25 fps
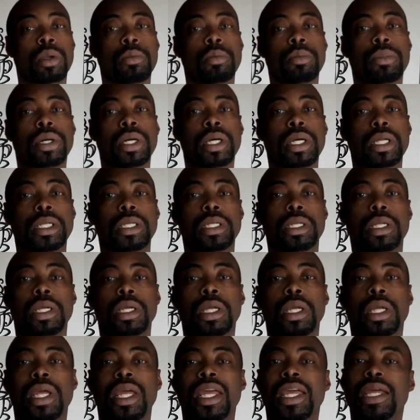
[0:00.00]
But
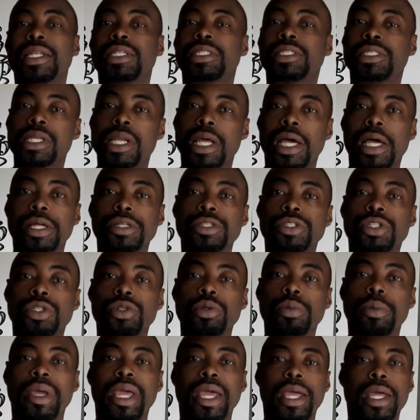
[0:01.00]
it's not
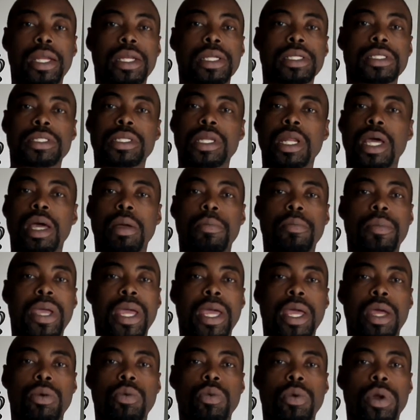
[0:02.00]
too bad. It's not
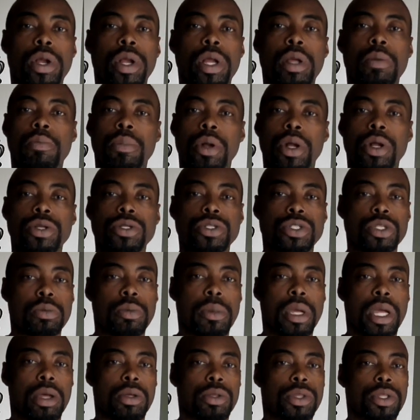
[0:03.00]
bad where it burns your
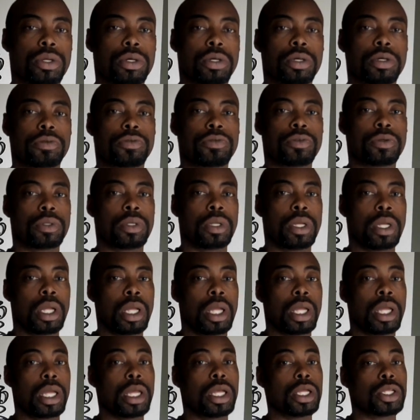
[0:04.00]
mouth off.
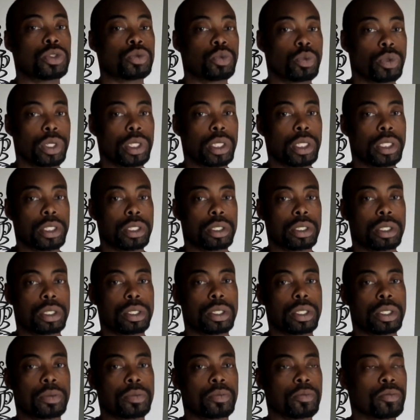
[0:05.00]
It's really
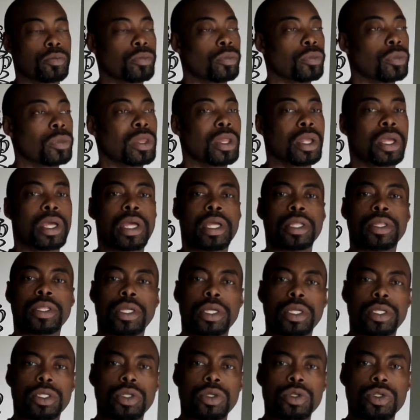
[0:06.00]
good. And
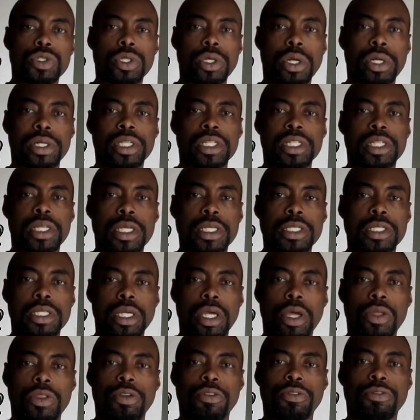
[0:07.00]
then you start to taste
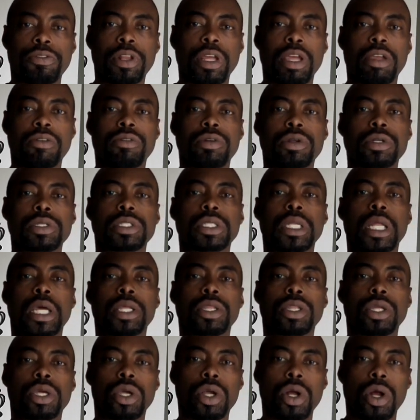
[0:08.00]
the other flavors
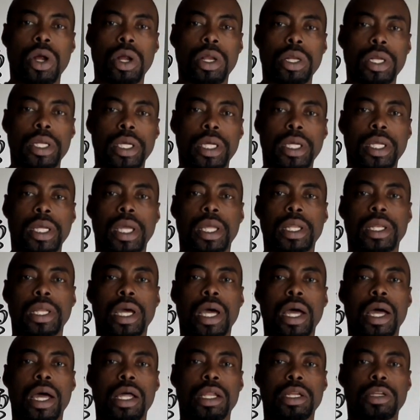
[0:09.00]
like the garlic and the
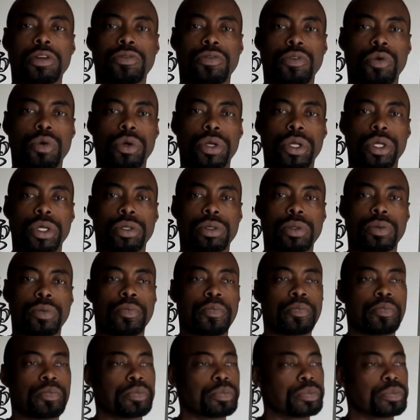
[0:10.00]
olive oil.